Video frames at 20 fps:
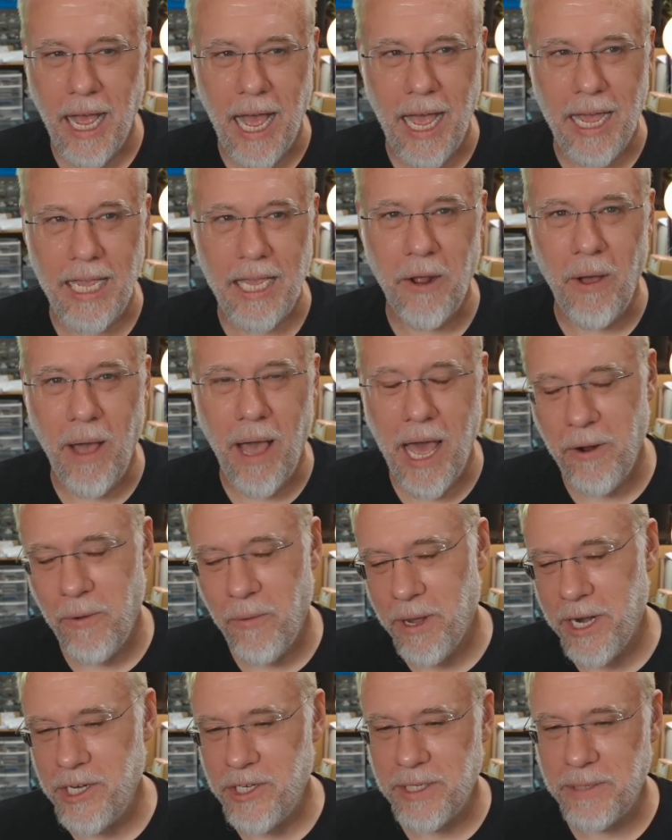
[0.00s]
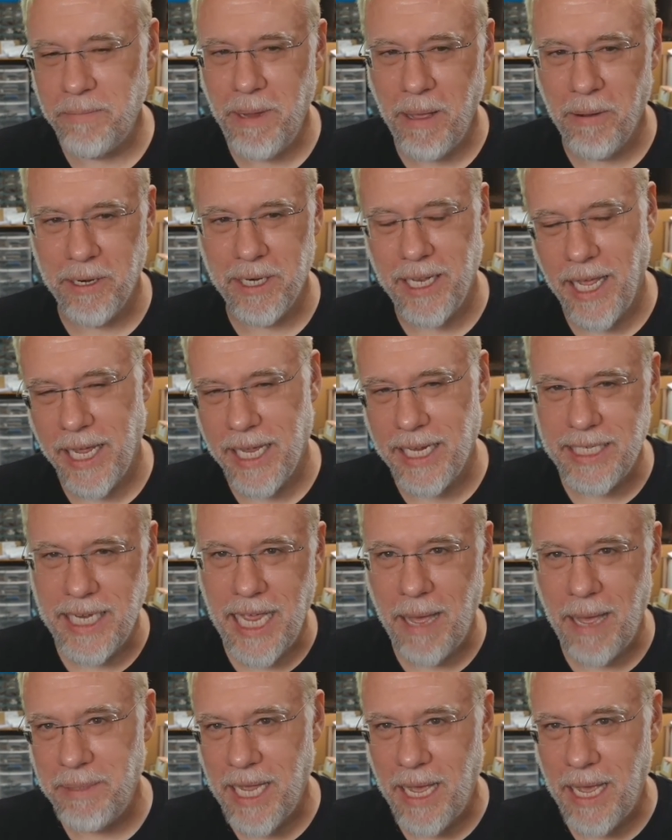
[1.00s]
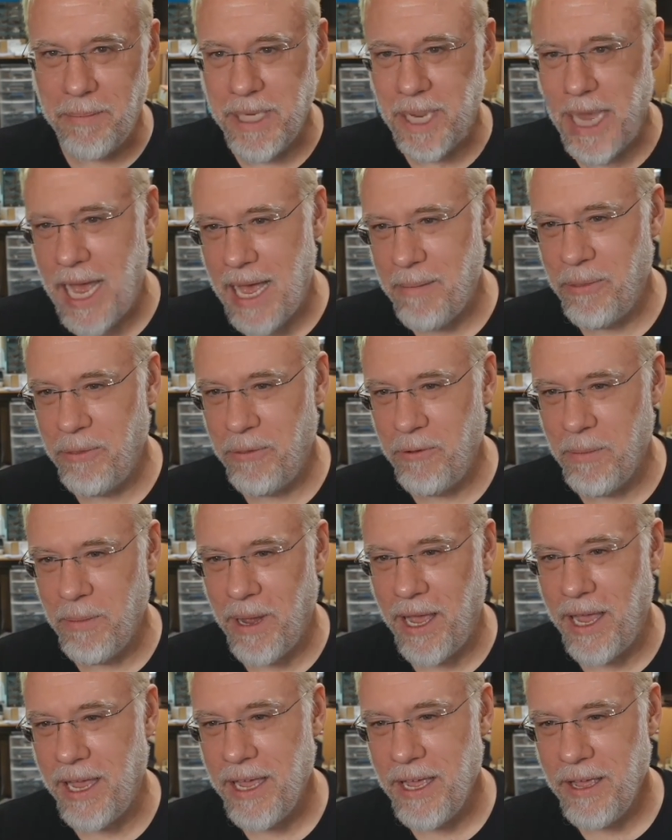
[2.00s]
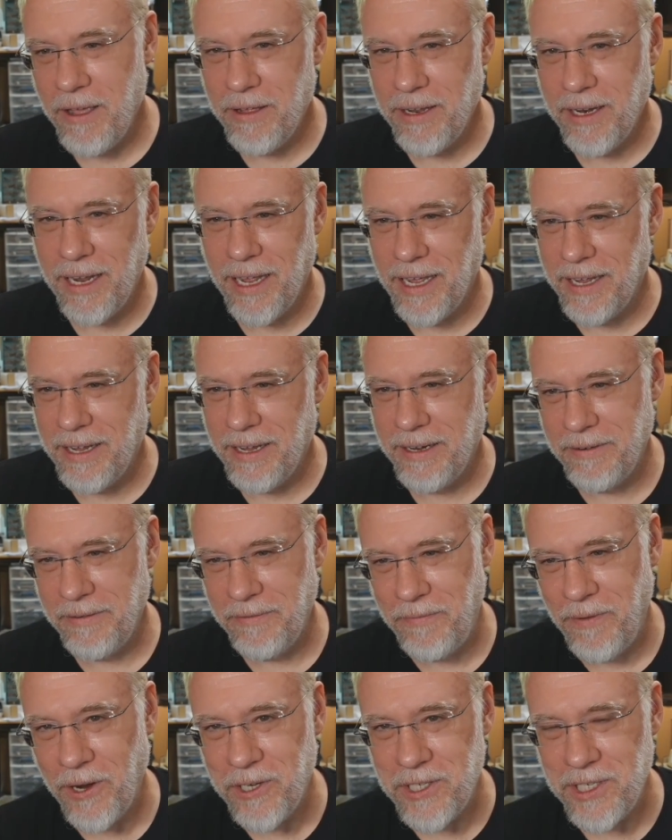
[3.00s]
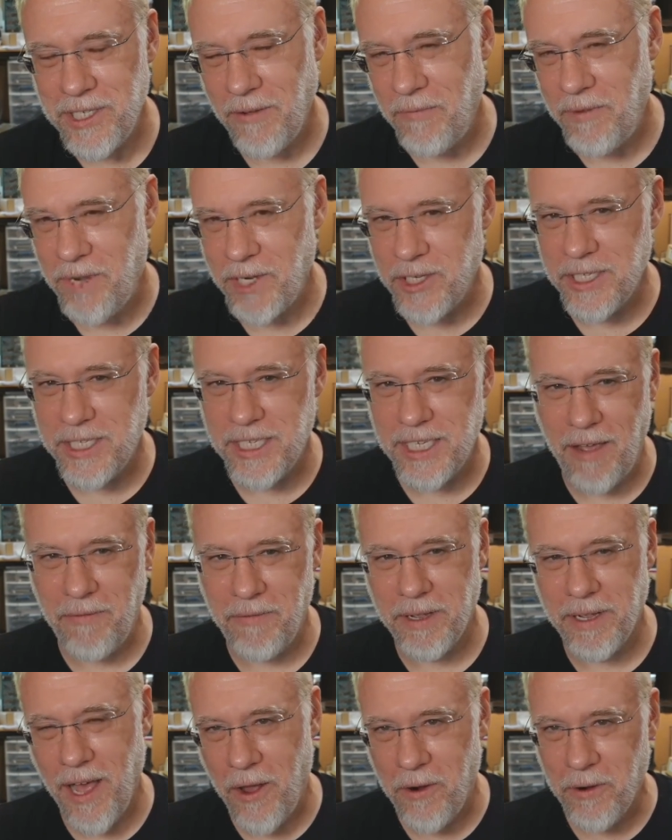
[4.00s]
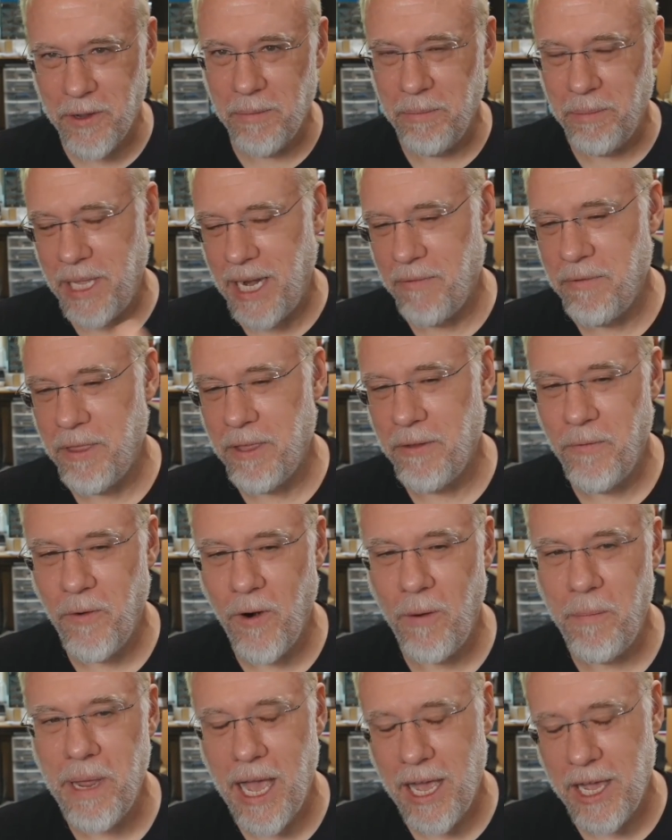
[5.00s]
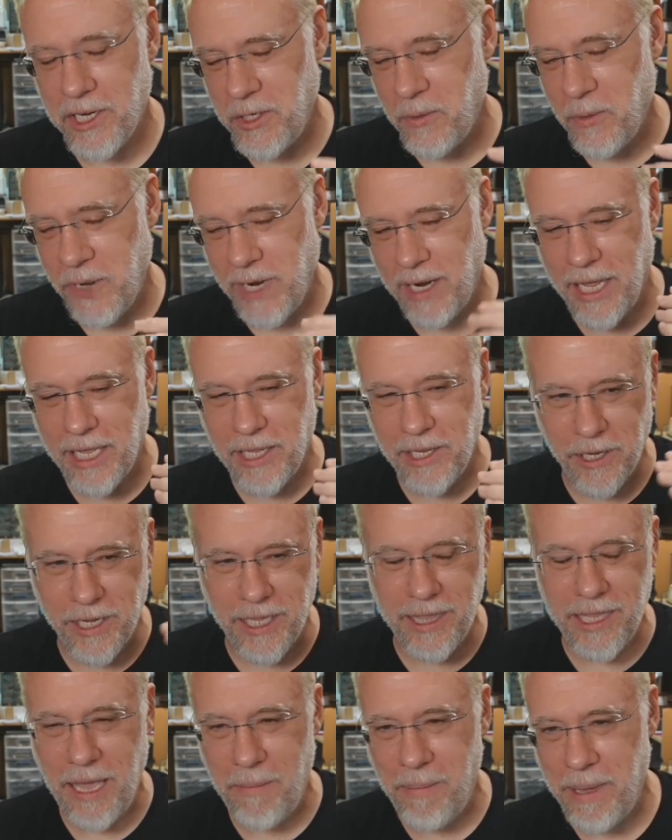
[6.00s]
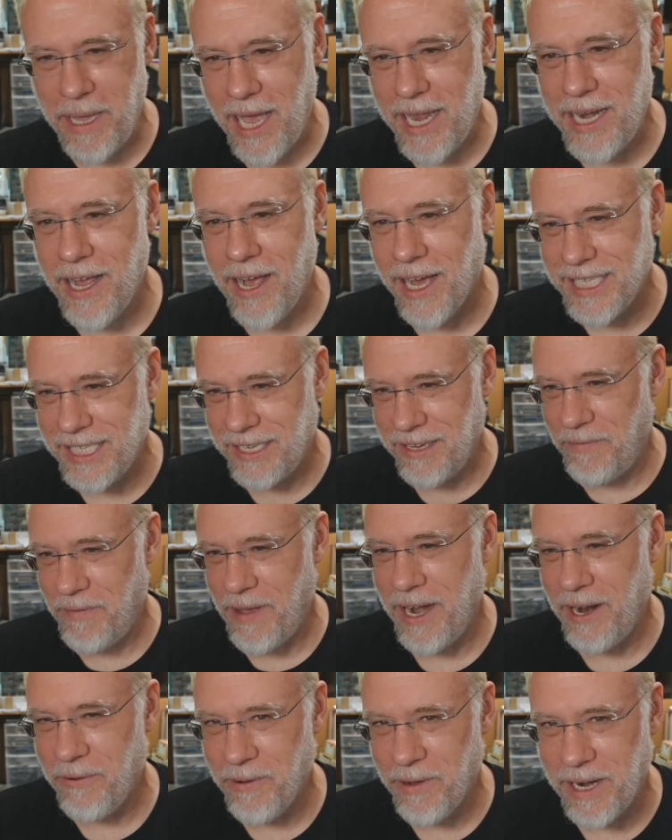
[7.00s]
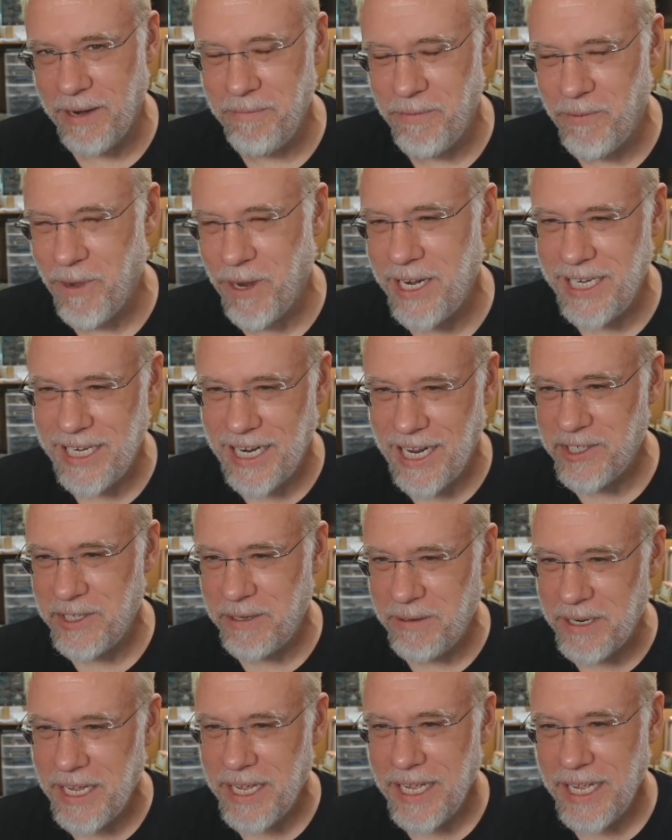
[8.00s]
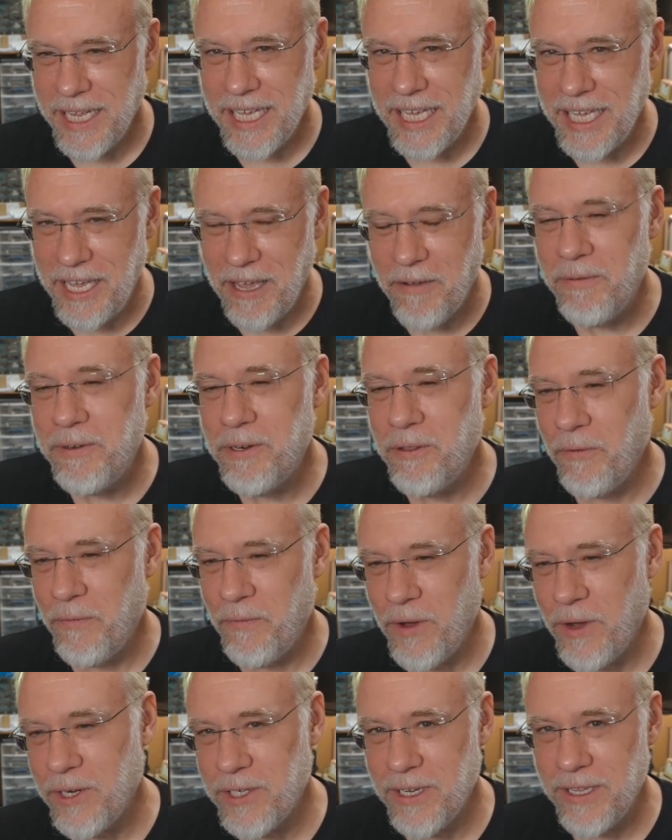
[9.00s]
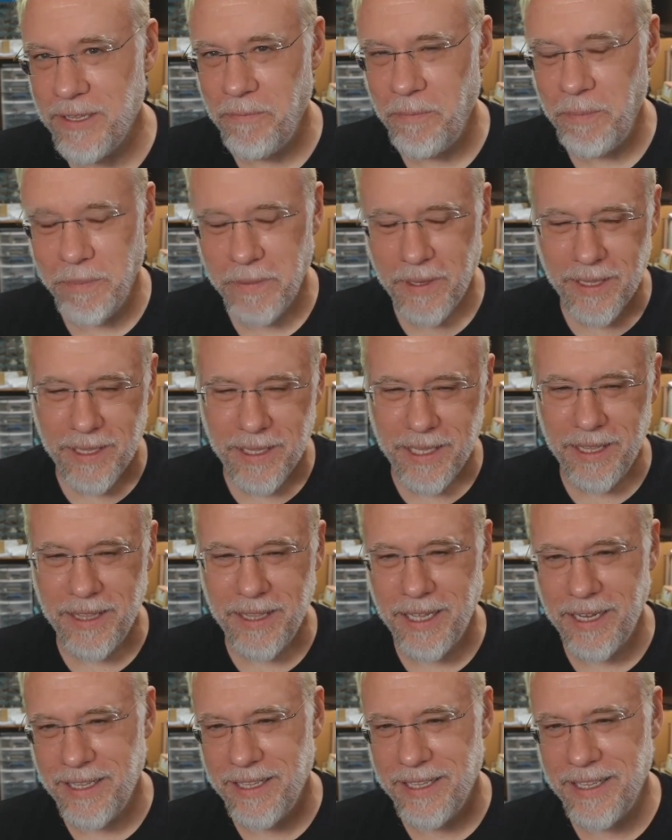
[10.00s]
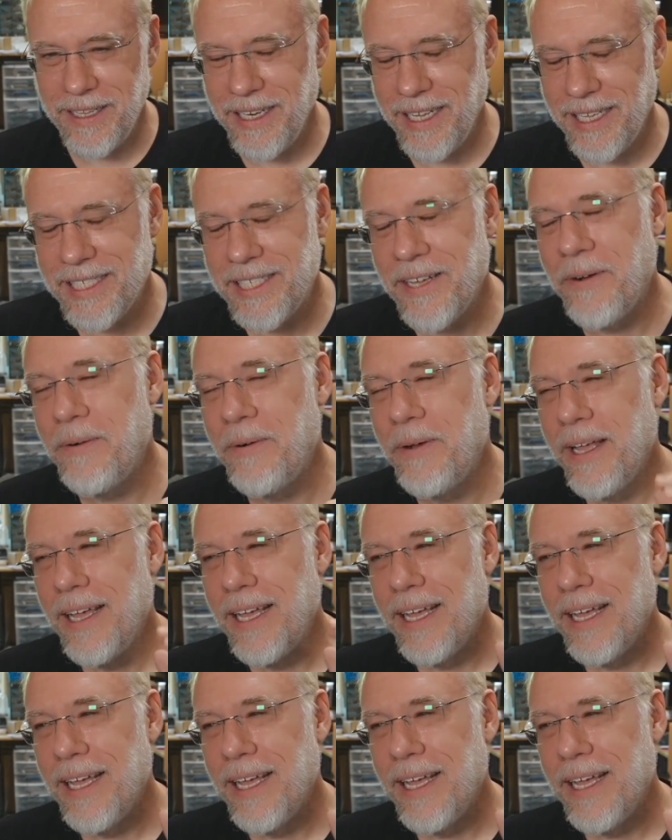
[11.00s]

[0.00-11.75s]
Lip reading: you know, I don't want to just be able to like tab through my function definitions and have it autocomplete everything for me. I actually want to like look at the API docs and find out what I need to actually give to the function. And so